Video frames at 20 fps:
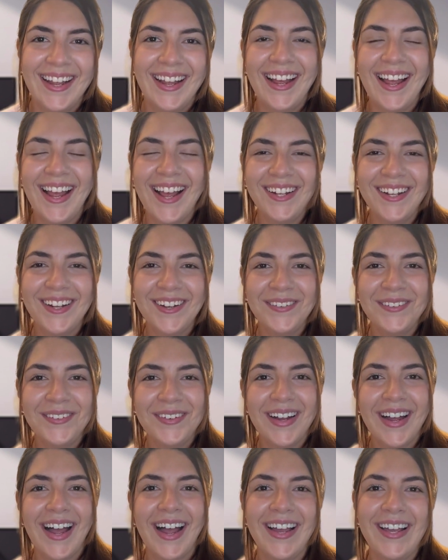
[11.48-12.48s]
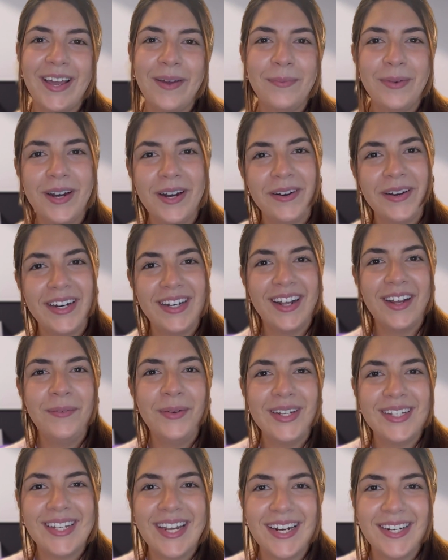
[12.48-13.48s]
Hello, I am Karina
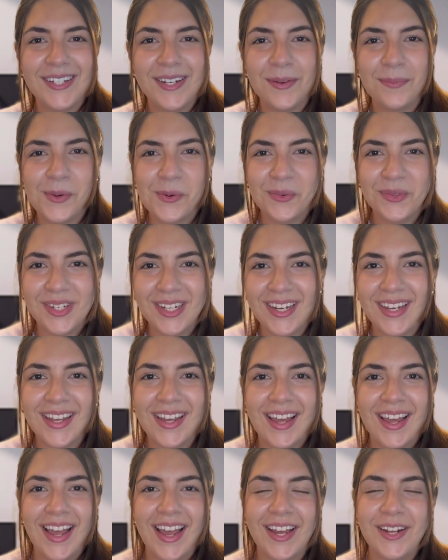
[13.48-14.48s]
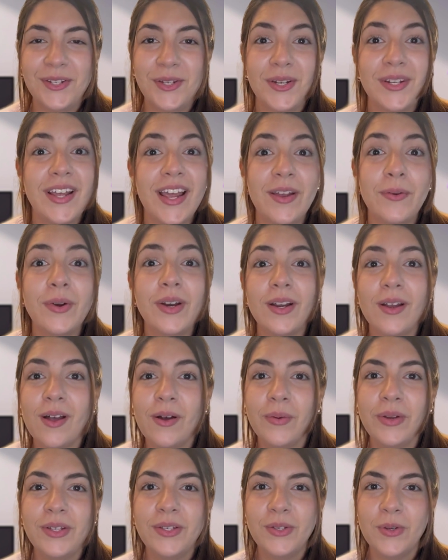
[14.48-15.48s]
with DATAmundi, and today we're
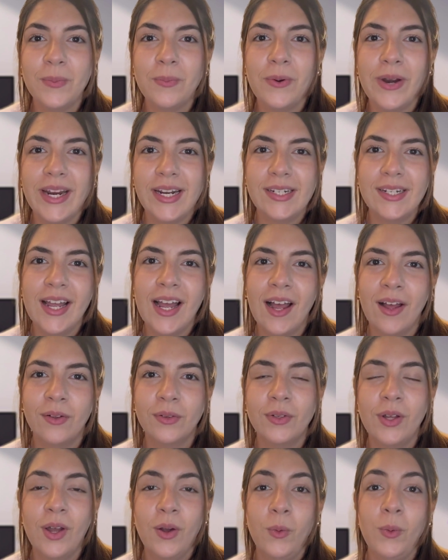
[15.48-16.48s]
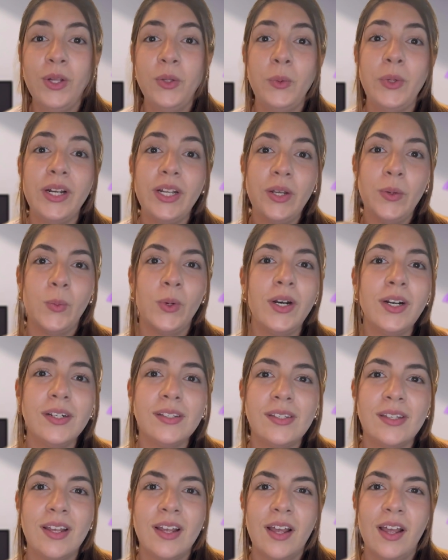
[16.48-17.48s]
going to break down what really
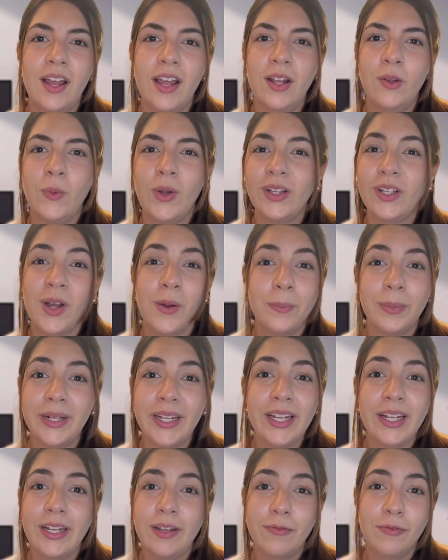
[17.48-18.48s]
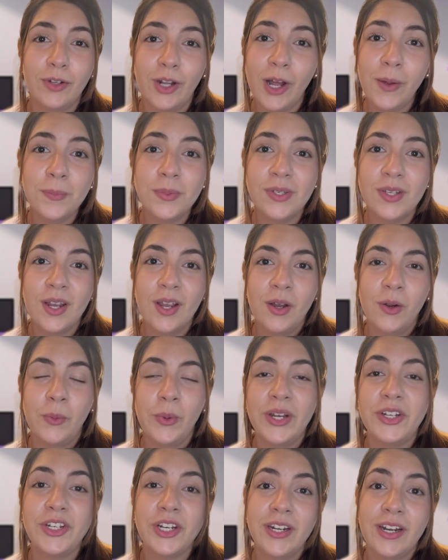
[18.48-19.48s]
works and what completely flops
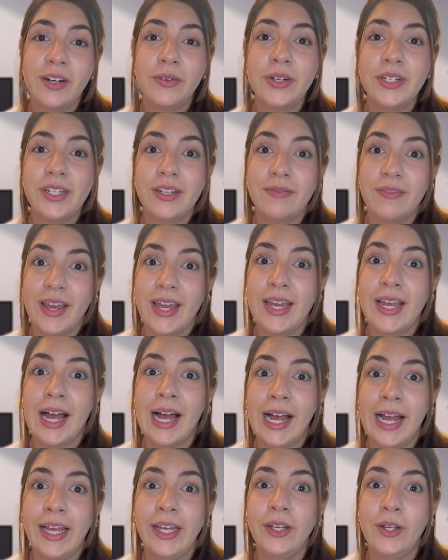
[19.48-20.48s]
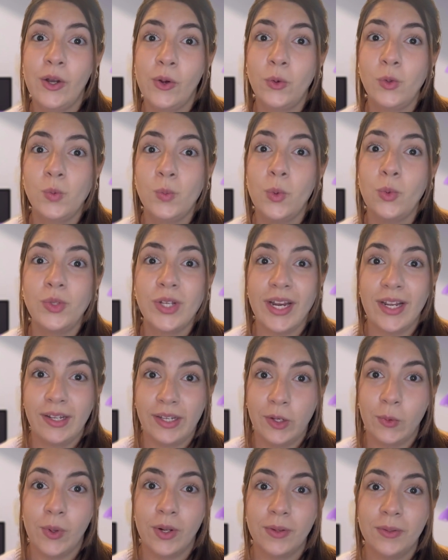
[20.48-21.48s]
when generative AI goes
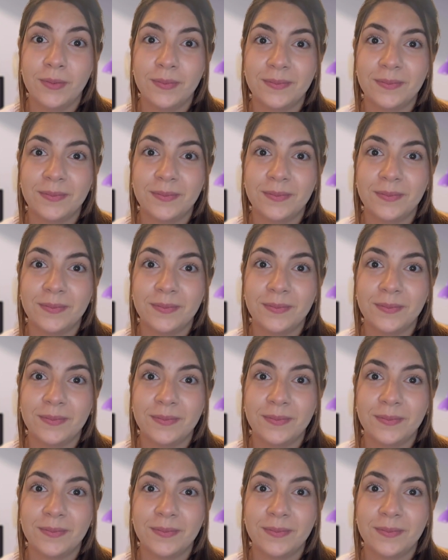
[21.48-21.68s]
multilingual.